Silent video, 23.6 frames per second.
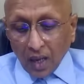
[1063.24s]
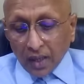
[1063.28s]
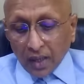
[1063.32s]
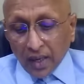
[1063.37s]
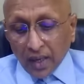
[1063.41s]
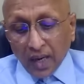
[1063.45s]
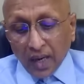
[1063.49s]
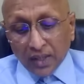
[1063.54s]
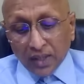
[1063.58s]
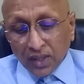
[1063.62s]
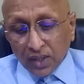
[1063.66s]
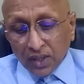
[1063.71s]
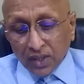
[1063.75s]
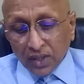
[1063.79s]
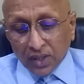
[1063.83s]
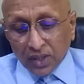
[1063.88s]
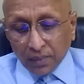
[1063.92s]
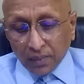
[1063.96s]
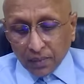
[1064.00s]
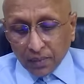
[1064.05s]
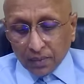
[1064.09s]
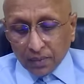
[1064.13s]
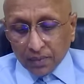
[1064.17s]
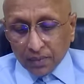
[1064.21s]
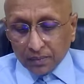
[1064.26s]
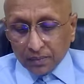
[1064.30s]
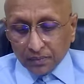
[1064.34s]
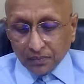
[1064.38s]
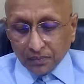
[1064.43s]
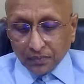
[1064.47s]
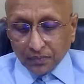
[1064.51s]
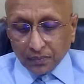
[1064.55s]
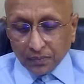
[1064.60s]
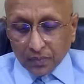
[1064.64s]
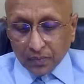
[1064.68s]
Relationship.
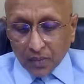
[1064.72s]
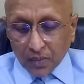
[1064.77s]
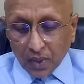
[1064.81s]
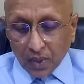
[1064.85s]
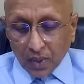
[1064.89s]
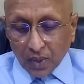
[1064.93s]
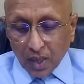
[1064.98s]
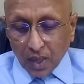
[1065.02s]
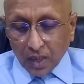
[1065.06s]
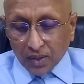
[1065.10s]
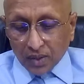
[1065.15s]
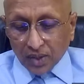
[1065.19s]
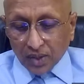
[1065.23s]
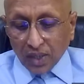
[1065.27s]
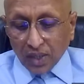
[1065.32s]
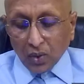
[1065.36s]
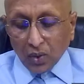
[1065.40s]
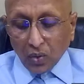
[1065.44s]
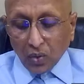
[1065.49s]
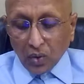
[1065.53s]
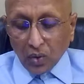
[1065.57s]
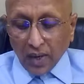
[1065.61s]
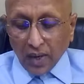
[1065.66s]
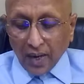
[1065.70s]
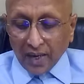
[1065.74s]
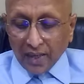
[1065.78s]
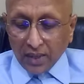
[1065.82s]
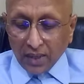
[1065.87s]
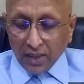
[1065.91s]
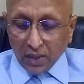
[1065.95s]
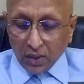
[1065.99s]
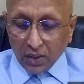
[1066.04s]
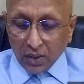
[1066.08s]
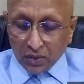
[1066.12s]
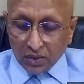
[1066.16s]
Syncona
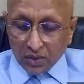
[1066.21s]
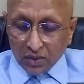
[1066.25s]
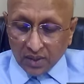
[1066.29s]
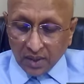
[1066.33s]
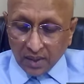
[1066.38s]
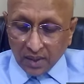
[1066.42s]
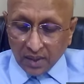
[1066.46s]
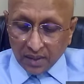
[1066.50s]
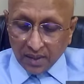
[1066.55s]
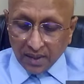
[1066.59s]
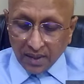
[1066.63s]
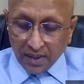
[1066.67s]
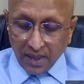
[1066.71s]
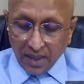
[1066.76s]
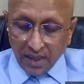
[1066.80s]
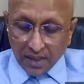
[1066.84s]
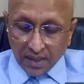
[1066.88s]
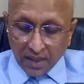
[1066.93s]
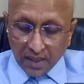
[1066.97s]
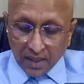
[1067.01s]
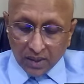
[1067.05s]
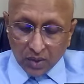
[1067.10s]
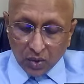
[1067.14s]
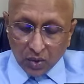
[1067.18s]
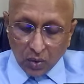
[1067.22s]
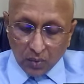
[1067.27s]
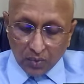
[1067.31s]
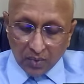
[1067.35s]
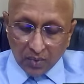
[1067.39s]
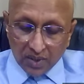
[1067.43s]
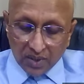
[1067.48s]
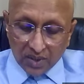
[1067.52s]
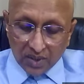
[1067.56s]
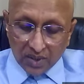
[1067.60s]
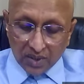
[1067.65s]
antidotes the direct action
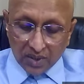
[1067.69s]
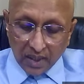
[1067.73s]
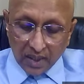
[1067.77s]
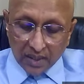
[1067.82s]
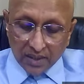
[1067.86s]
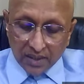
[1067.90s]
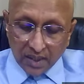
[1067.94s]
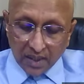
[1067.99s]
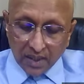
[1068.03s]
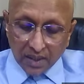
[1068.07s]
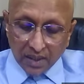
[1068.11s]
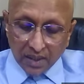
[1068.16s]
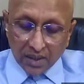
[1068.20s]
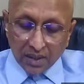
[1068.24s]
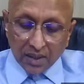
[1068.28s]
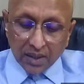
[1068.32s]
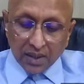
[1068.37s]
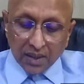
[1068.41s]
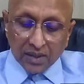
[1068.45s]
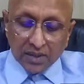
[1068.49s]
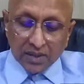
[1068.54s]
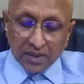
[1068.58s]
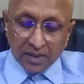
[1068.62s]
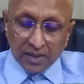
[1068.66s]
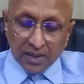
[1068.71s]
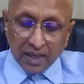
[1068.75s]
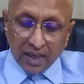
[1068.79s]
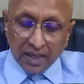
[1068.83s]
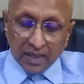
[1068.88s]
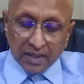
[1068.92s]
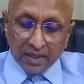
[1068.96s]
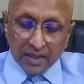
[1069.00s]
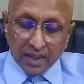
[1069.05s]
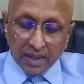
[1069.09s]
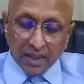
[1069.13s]
of digitalis and increases
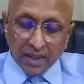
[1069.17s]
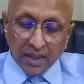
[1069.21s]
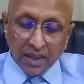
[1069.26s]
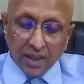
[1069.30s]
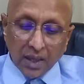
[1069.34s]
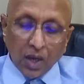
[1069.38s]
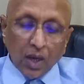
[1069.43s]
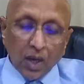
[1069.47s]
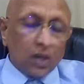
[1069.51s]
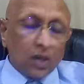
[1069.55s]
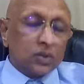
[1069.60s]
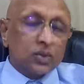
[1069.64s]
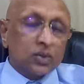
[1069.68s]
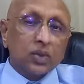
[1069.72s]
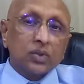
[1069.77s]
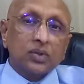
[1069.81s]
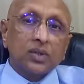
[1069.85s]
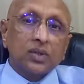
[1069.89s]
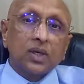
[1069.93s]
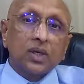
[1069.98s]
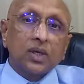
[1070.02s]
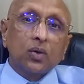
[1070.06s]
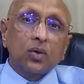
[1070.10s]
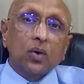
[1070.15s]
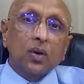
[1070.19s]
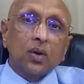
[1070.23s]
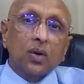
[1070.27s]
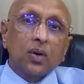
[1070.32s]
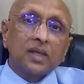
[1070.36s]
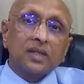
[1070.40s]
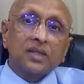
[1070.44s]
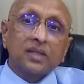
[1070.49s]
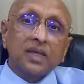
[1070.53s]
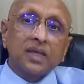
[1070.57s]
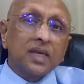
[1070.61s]
the anxiety. So
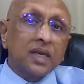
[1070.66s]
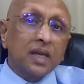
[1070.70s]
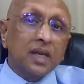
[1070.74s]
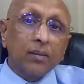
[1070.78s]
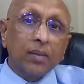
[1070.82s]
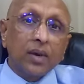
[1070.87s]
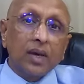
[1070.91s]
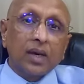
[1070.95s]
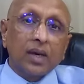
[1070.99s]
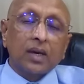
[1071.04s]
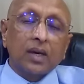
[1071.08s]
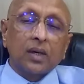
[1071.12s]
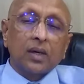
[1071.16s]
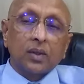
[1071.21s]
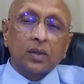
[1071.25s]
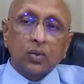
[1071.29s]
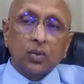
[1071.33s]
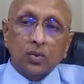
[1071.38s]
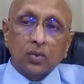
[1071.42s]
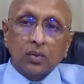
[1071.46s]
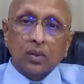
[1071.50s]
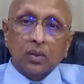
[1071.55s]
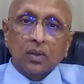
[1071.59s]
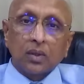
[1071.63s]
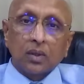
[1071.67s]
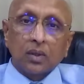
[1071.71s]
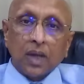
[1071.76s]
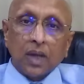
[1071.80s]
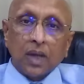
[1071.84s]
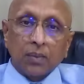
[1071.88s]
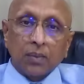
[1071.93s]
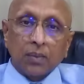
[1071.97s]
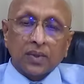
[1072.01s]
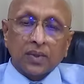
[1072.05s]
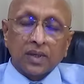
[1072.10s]
syncona is inimical to
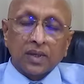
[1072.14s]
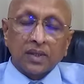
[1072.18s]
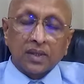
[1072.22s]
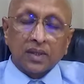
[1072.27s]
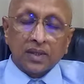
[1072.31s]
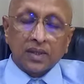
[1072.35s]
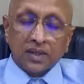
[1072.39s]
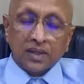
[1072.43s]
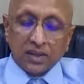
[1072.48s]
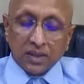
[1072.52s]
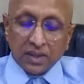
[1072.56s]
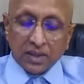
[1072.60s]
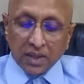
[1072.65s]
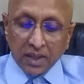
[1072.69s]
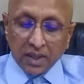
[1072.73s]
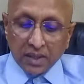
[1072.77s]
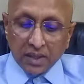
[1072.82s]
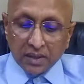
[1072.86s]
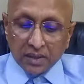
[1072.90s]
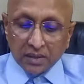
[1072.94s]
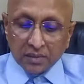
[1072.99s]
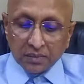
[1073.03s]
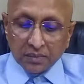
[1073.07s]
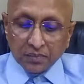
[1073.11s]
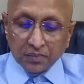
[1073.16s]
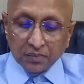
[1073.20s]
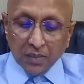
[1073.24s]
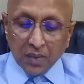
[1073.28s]
after the digitalis.